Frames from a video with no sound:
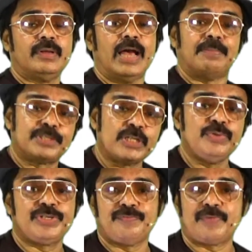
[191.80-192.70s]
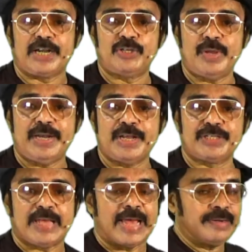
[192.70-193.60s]
absolute refractive
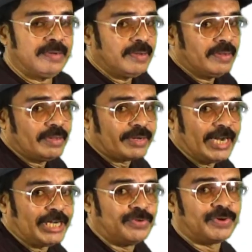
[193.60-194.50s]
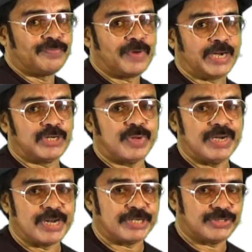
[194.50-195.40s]
index and relative refractive
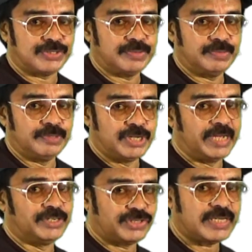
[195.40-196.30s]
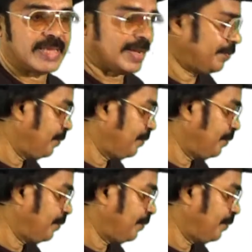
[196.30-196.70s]
index, you can see that